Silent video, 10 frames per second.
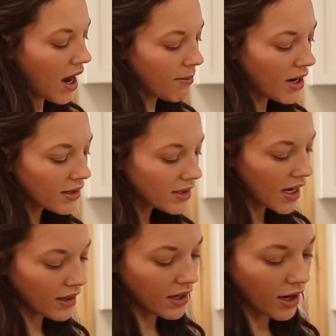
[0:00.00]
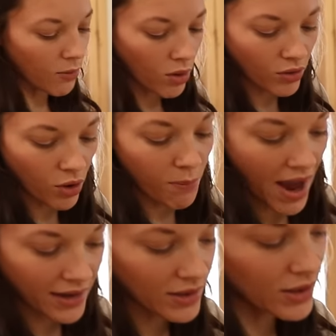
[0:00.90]
I'm not saying that I won't go
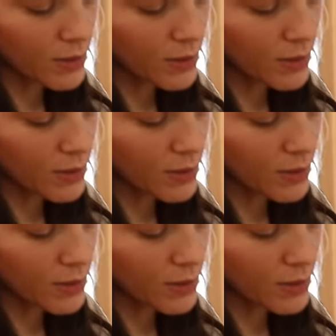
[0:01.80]
back to